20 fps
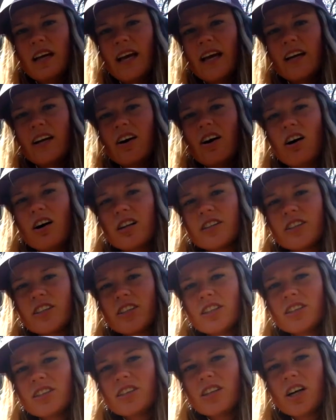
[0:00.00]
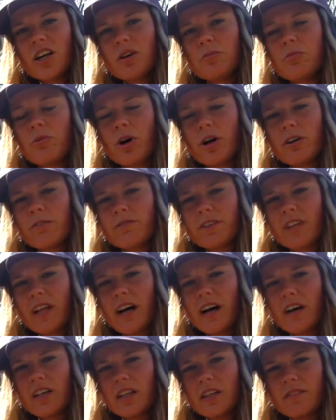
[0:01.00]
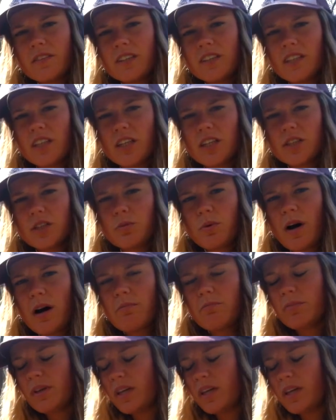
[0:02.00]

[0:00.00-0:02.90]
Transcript: And alders are important for the health of a cedar swamp